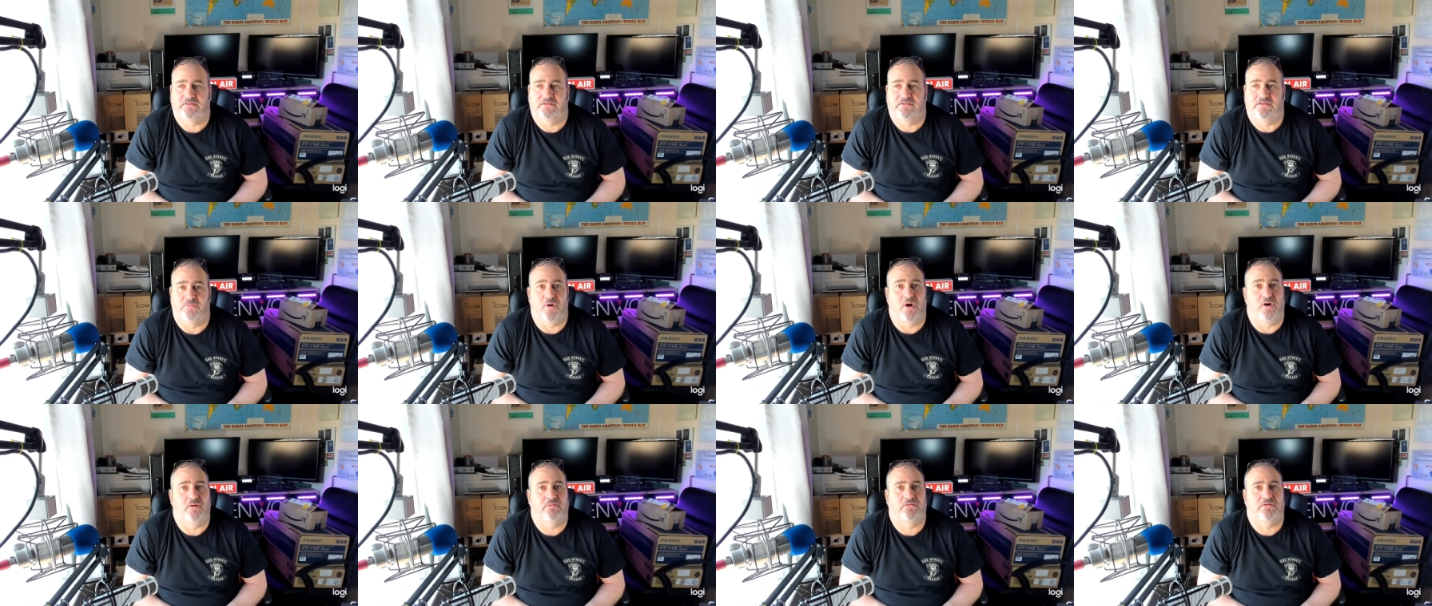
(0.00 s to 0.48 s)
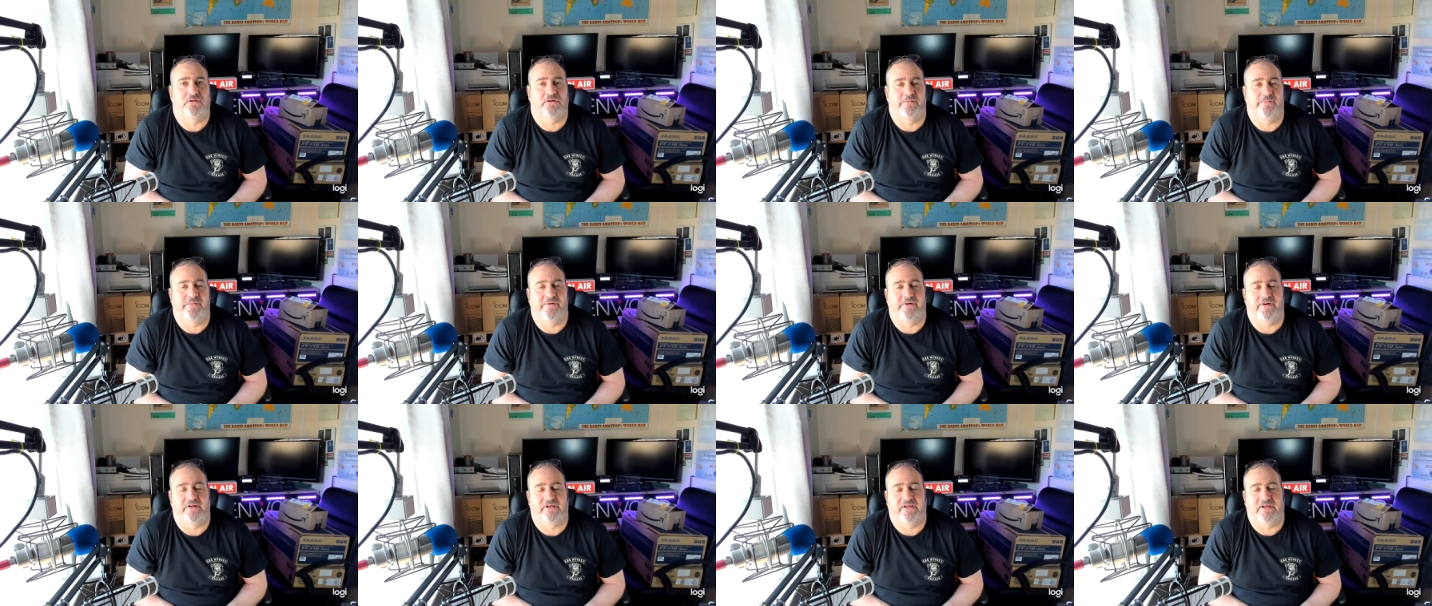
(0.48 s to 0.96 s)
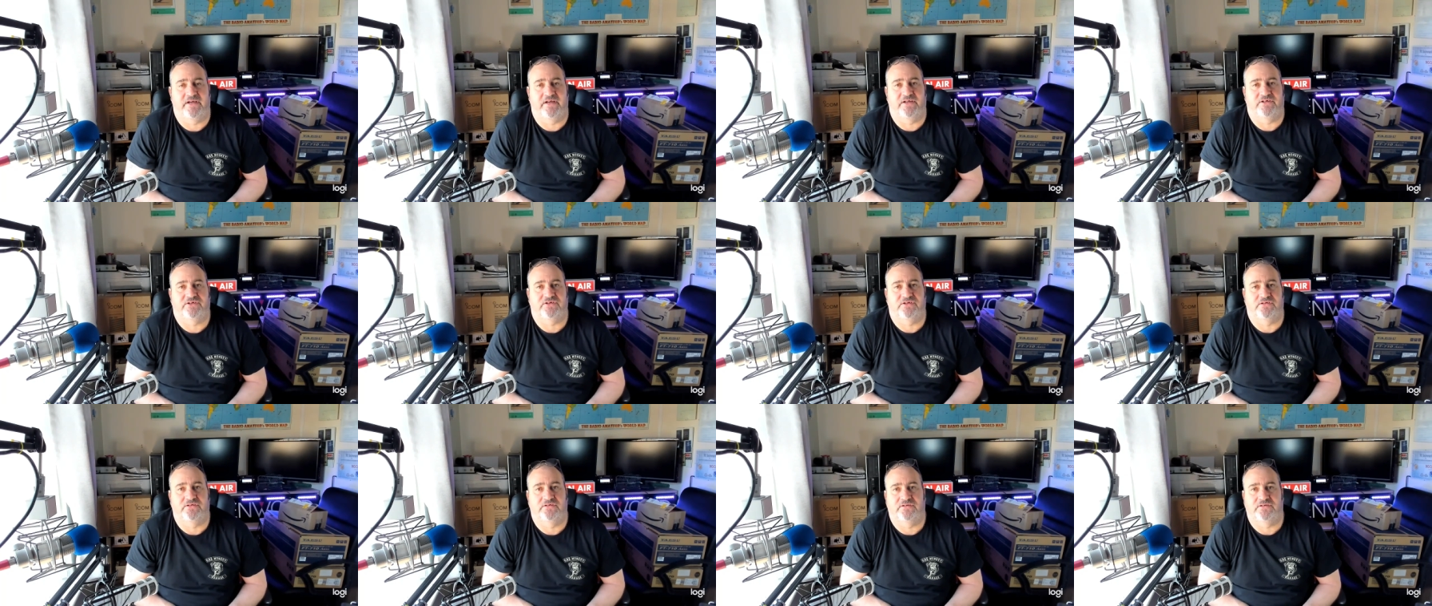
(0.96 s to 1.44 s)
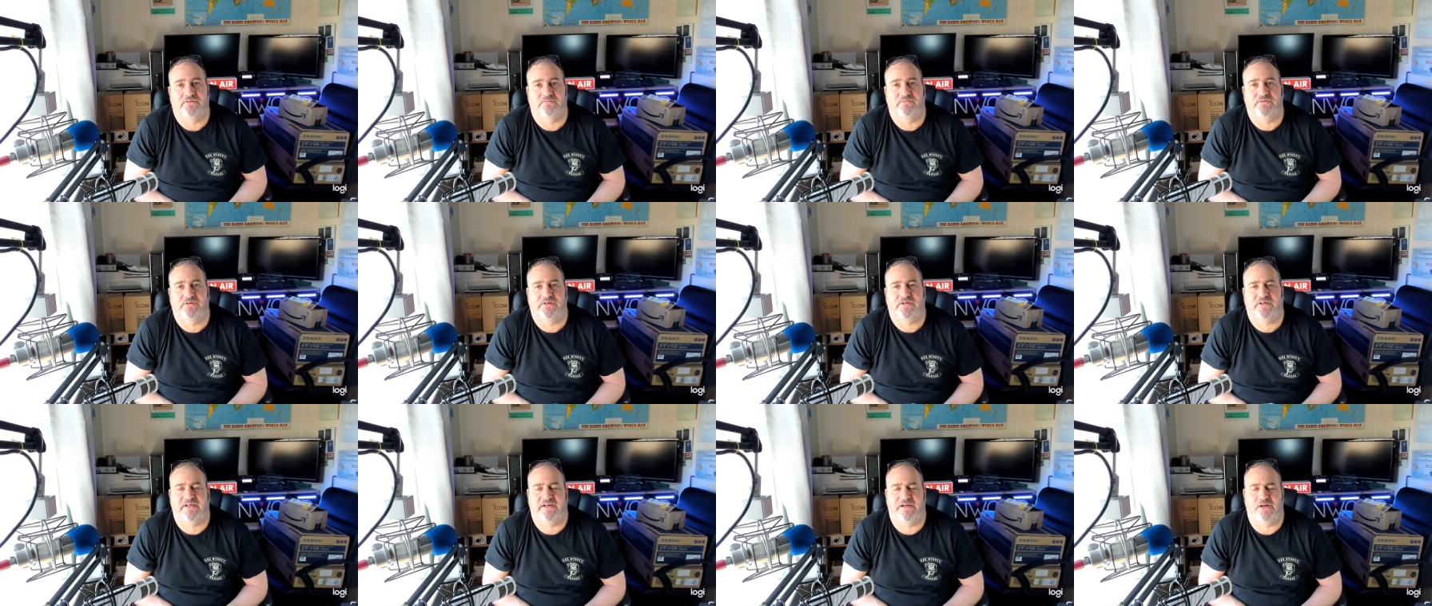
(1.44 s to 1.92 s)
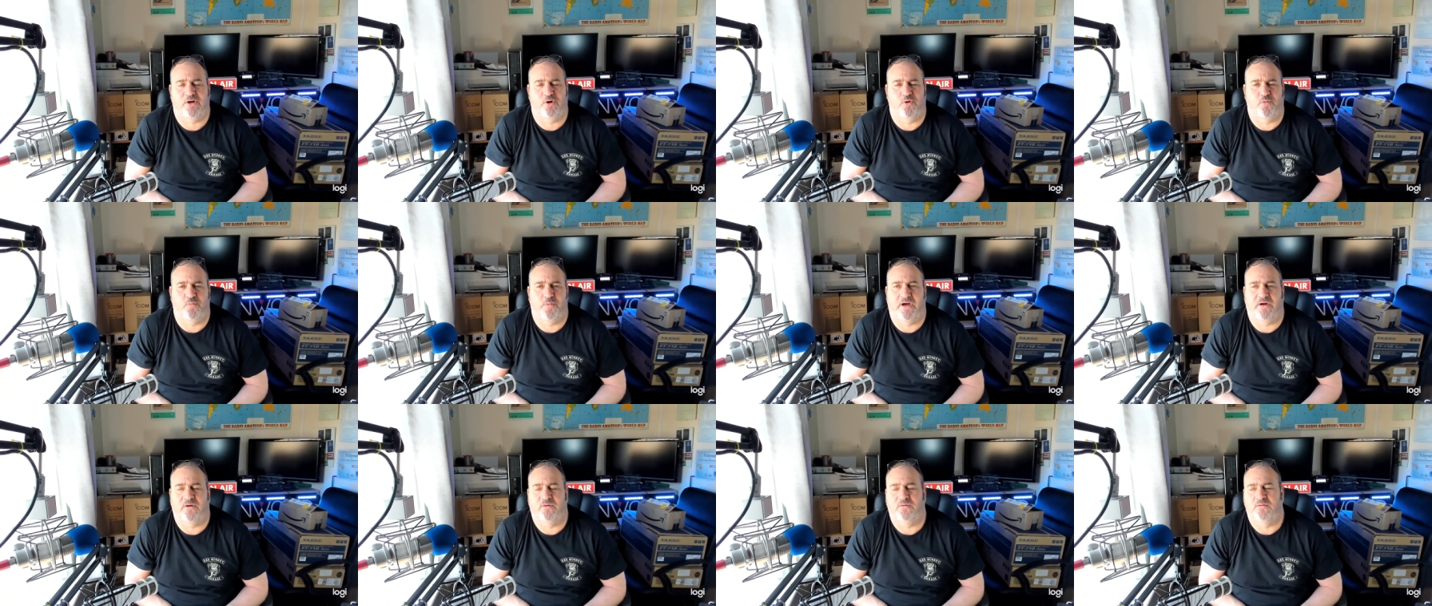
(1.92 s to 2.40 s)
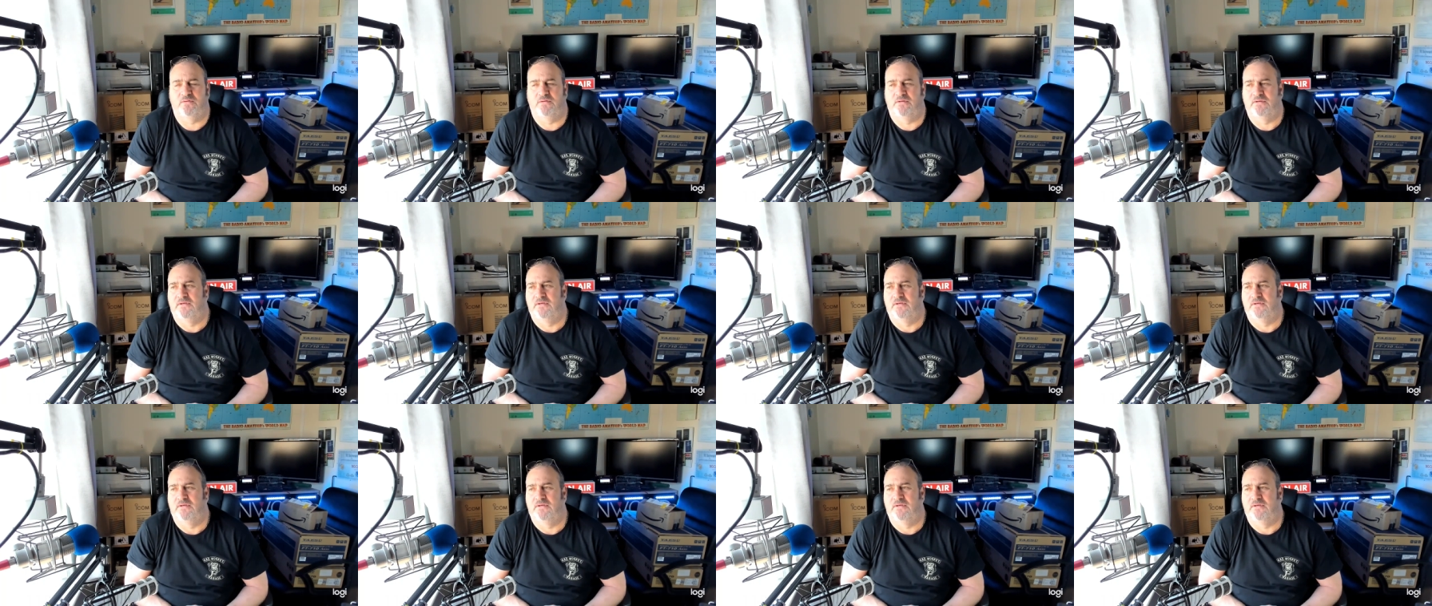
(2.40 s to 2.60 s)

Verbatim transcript: the world of communications where it can help out